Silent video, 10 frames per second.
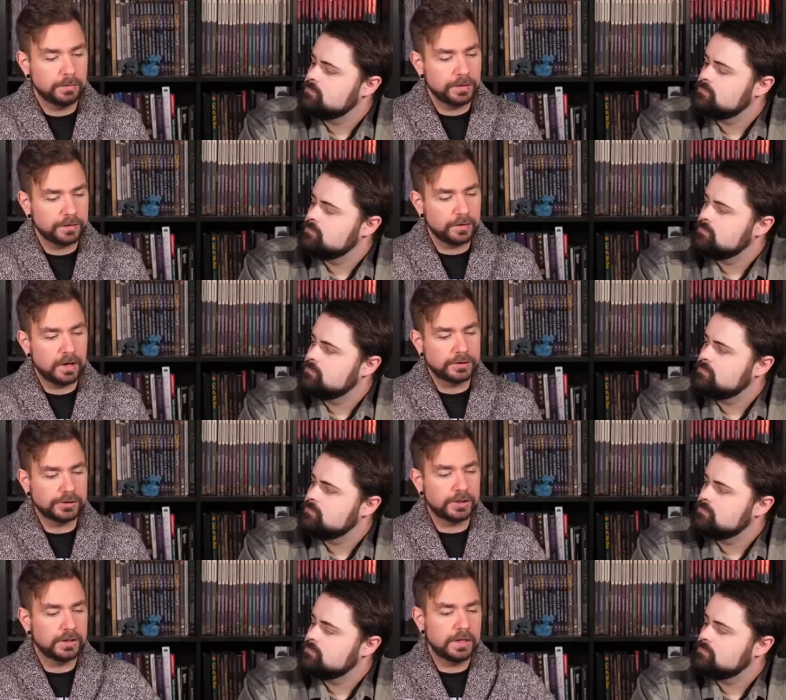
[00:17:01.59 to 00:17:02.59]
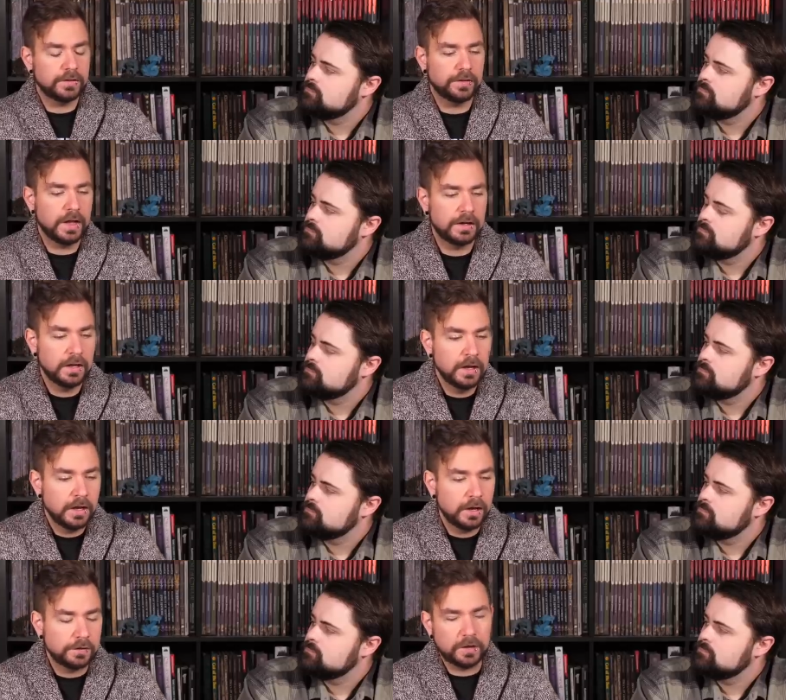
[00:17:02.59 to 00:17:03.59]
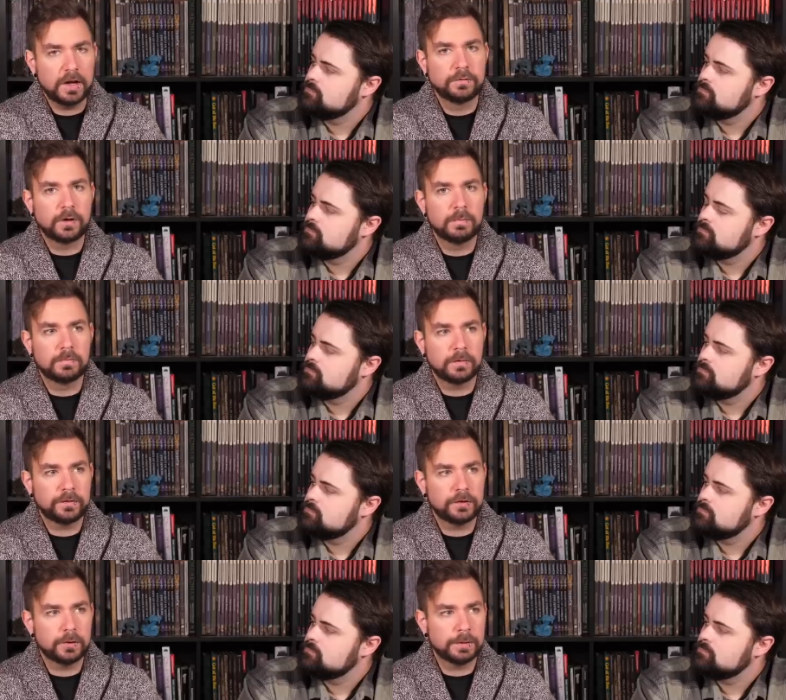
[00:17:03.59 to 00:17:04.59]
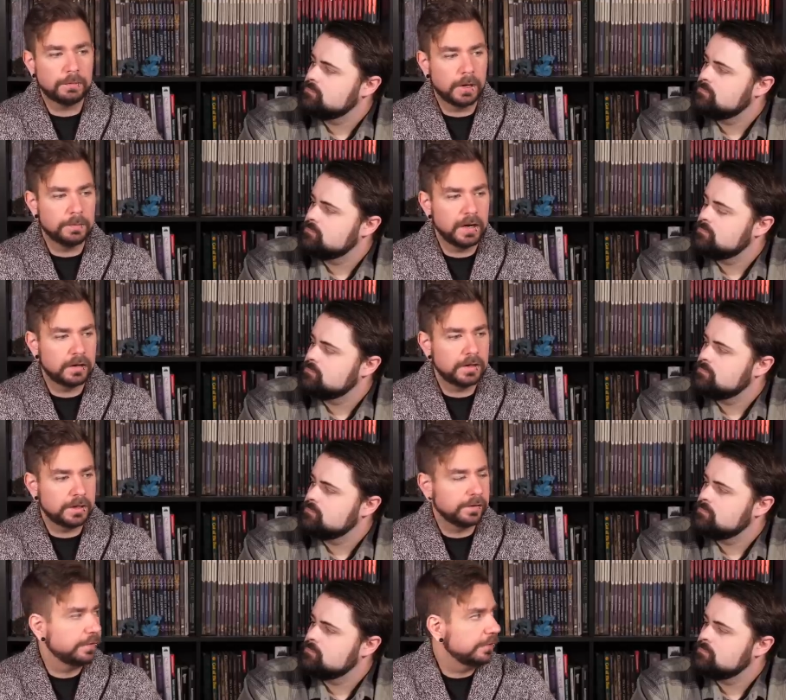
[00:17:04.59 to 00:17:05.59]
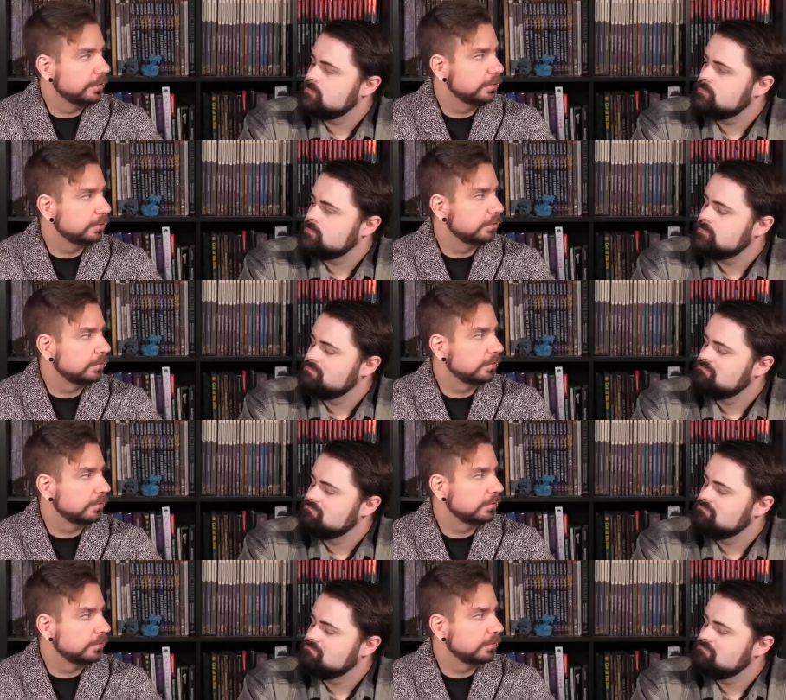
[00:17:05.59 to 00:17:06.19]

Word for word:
Speaker 1: with exhaustion is that aside from stupid barbarians who